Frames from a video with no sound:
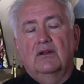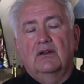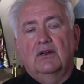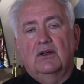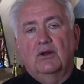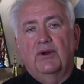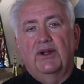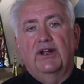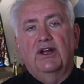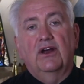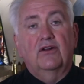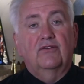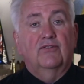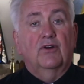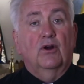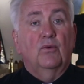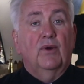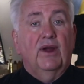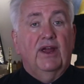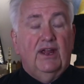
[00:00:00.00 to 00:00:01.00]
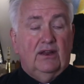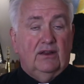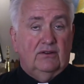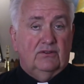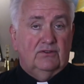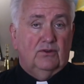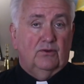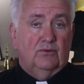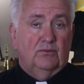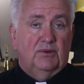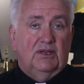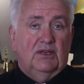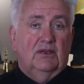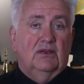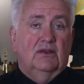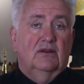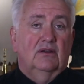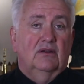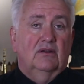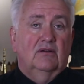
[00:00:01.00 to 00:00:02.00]
going out of our way to
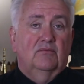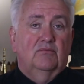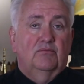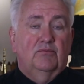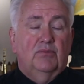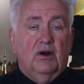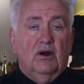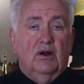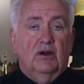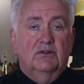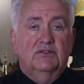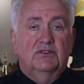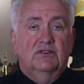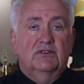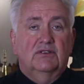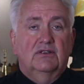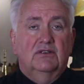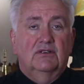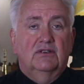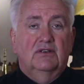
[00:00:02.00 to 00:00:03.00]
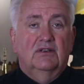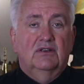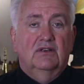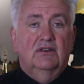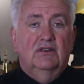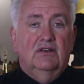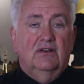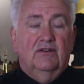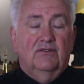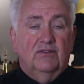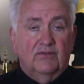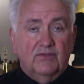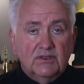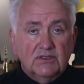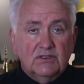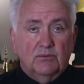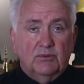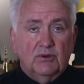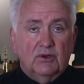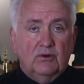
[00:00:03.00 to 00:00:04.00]
be part of the
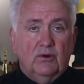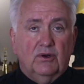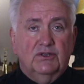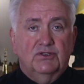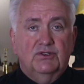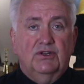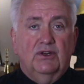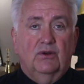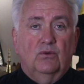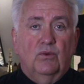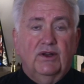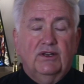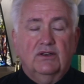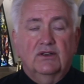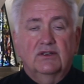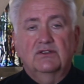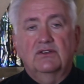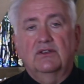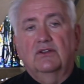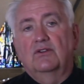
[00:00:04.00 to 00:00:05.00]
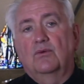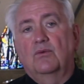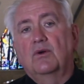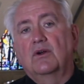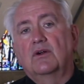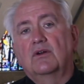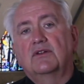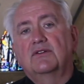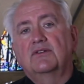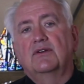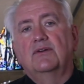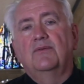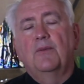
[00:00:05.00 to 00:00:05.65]
visible Christian witness in the world.